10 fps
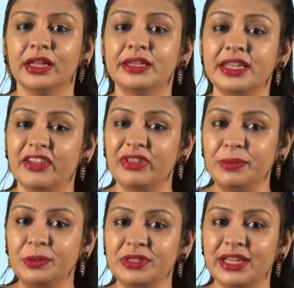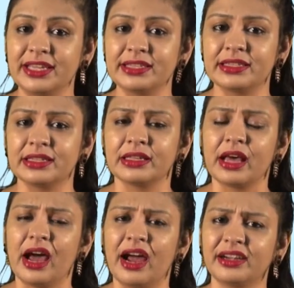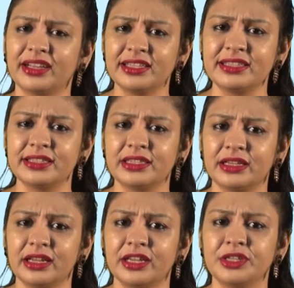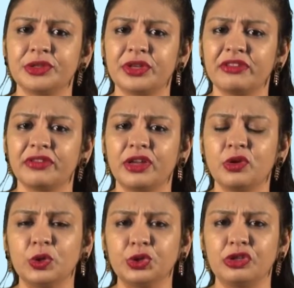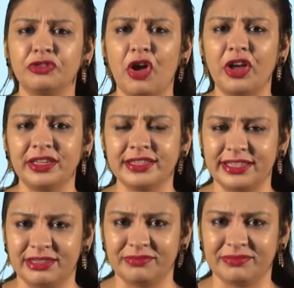Navy blue ties are considered to give a notion of honesty.